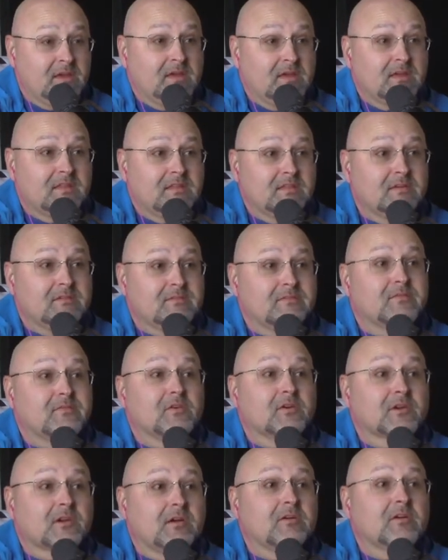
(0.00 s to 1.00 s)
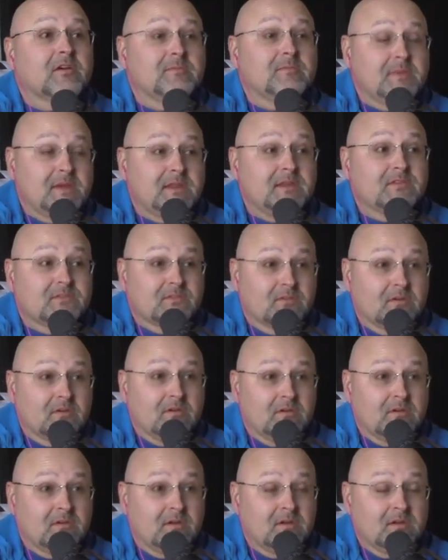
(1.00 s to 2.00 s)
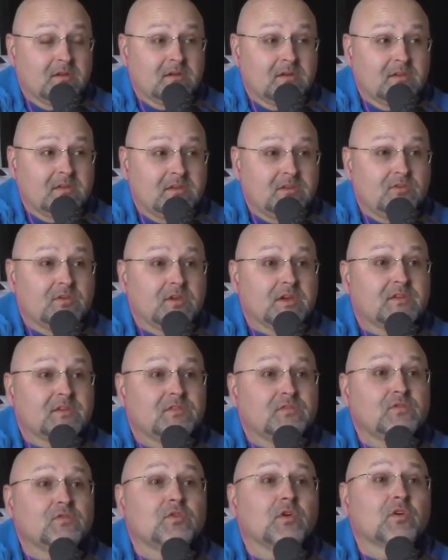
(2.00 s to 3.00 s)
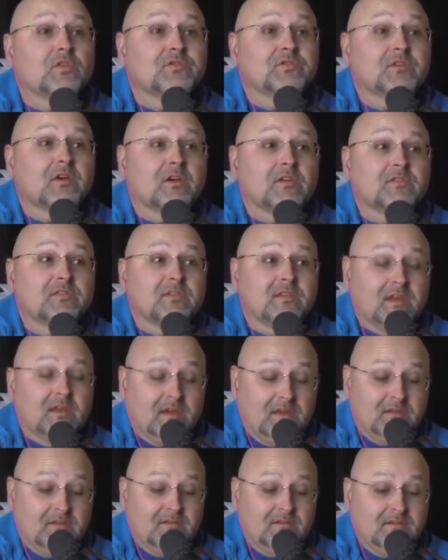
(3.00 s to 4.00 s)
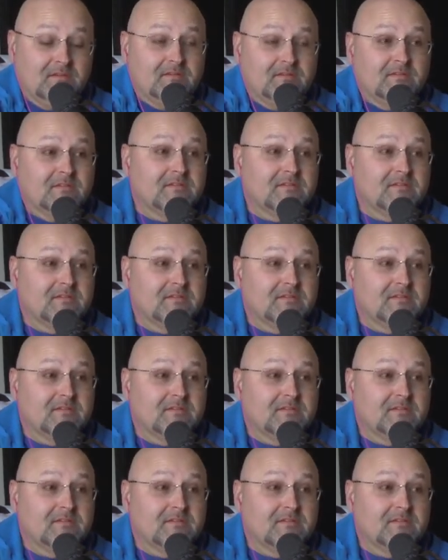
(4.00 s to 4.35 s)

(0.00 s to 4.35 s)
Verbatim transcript: of the Virgo committee, sir, you get two gold stars today. Sweet.